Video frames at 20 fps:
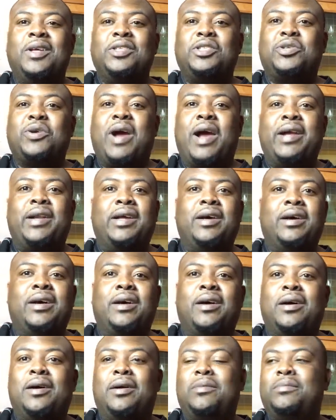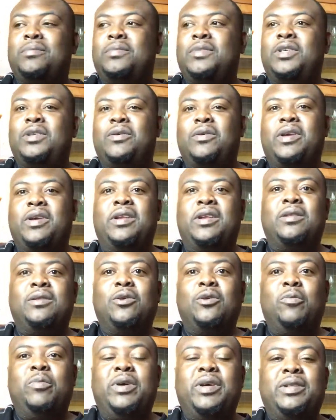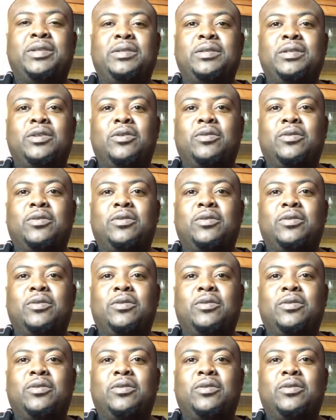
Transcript: trying to get a little bit